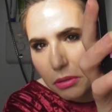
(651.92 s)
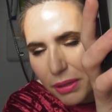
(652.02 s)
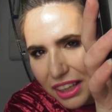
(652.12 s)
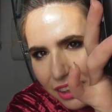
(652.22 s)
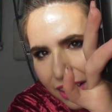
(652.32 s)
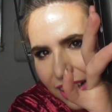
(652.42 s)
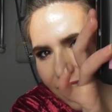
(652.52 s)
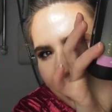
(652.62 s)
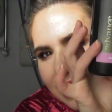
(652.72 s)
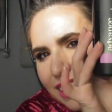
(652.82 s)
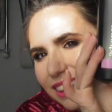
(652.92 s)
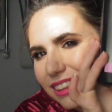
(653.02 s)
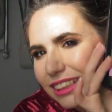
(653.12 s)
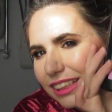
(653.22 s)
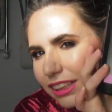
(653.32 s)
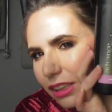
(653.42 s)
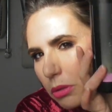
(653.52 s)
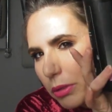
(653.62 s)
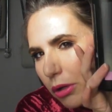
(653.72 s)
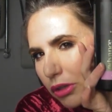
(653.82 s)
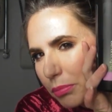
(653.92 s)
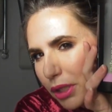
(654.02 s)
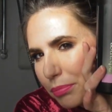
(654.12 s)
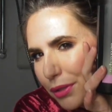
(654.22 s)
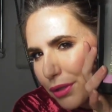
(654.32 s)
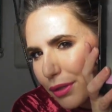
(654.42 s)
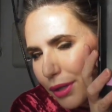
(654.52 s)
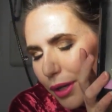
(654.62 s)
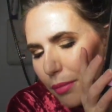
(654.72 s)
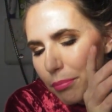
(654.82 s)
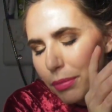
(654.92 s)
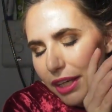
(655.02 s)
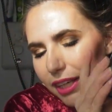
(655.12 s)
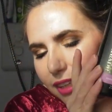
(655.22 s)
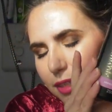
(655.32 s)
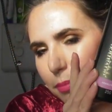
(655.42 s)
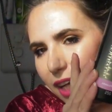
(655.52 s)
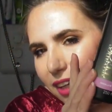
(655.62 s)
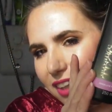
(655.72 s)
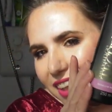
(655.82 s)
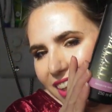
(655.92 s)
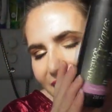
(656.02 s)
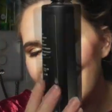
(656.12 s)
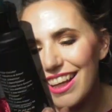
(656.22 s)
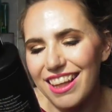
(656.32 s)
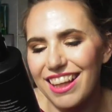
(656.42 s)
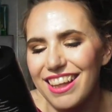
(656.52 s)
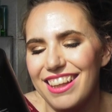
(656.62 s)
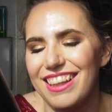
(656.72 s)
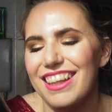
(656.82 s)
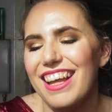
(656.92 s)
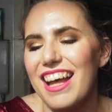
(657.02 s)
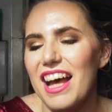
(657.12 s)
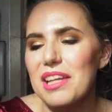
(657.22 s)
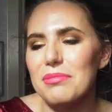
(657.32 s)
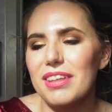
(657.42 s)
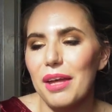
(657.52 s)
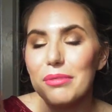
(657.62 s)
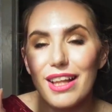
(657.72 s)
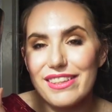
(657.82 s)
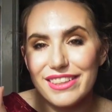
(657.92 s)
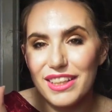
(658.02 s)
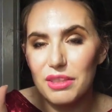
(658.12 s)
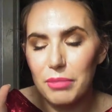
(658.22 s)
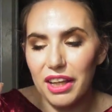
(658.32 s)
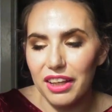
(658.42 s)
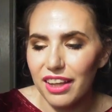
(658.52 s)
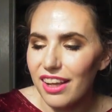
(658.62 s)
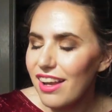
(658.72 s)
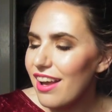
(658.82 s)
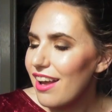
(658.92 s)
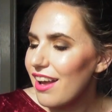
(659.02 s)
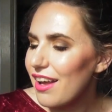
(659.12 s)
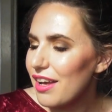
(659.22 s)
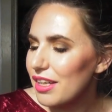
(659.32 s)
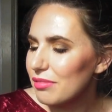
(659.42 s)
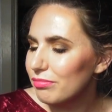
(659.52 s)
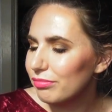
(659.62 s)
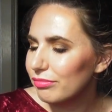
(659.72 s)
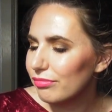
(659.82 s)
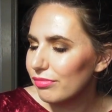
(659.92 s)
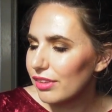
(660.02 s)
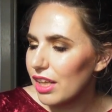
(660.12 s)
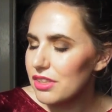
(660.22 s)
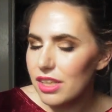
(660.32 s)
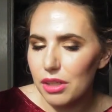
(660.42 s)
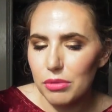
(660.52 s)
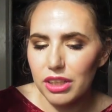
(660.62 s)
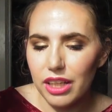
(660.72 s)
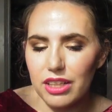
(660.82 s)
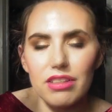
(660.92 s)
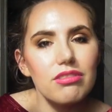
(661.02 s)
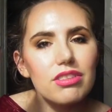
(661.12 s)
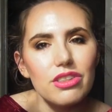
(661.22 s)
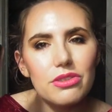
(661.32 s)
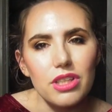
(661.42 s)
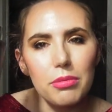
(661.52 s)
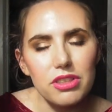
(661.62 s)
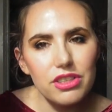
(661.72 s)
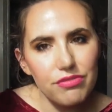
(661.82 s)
of pink. It does lean a little bit on the purple, but it is pink. I'm classing it as pink. I just kind of want to get it used up because there's